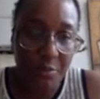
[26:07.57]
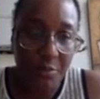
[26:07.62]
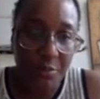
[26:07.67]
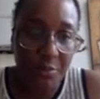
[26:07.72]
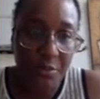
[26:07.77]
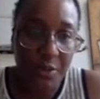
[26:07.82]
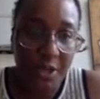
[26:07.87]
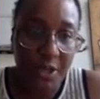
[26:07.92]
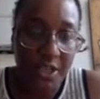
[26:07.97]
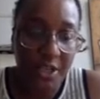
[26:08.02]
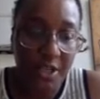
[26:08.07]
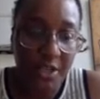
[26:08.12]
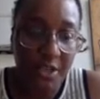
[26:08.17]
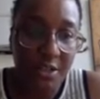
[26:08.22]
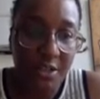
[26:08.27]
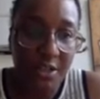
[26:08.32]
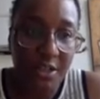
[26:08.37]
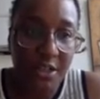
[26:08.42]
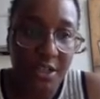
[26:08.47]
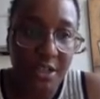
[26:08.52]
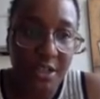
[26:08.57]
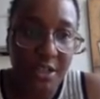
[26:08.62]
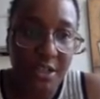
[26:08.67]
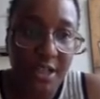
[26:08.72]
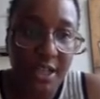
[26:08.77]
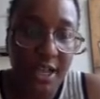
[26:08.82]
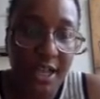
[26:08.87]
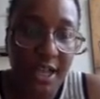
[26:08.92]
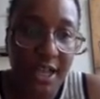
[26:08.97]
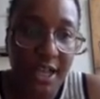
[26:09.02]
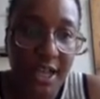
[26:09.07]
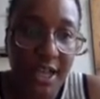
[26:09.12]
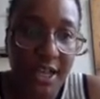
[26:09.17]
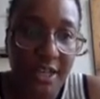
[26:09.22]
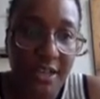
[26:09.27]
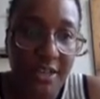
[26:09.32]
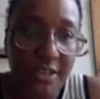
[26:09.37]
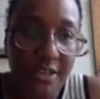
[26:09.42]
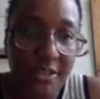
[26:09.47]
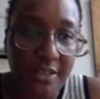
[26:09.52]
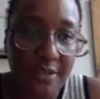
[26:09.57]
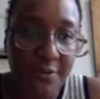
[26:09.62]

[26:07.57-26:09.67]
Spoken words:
when I had